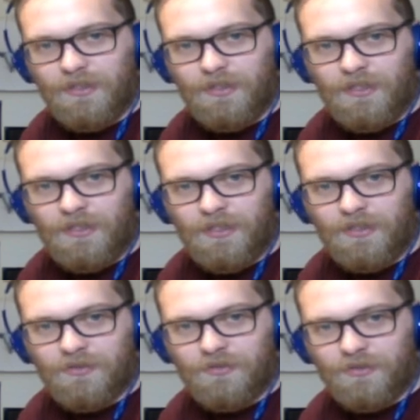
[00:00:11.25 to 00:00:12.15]

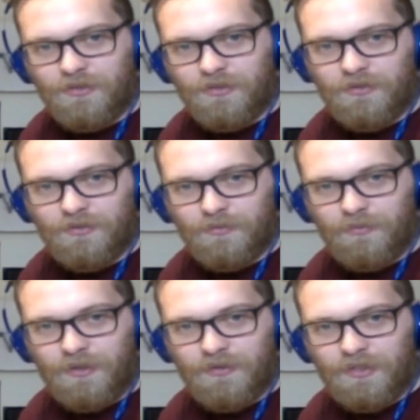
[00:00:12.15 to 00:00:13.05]
Trust Us,
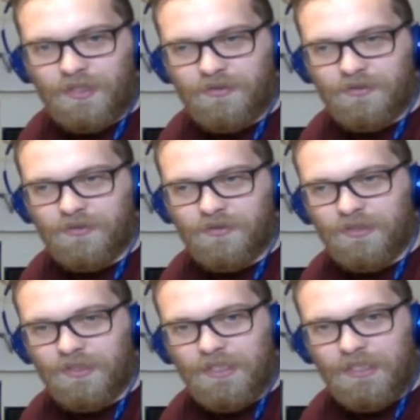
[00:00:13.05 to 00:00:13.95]
We're Designers,
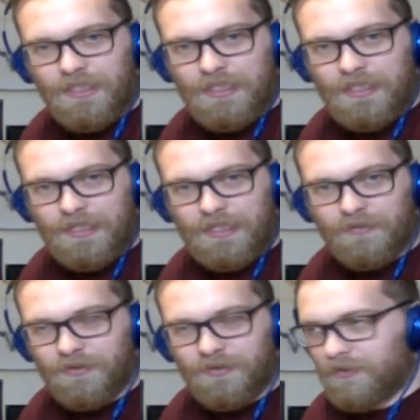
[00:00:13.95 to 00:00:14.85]
which is